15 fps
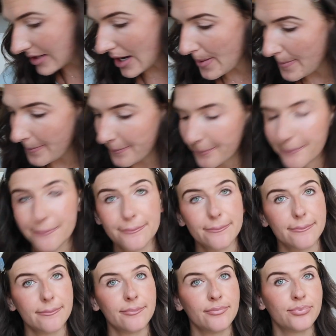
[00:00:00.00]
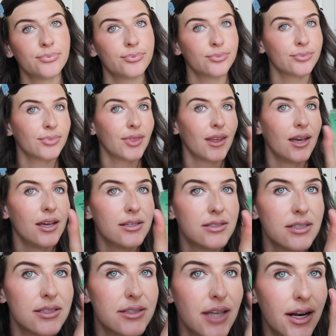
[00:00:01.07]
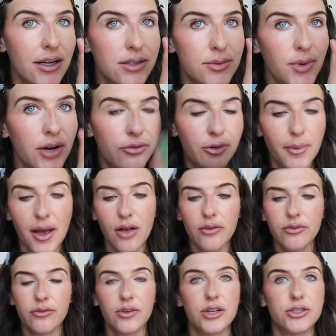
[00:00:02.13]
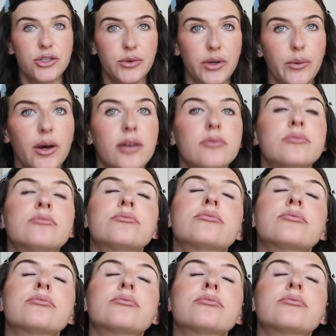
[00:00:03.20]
step is this setting spray from e.l.f., a dewy one.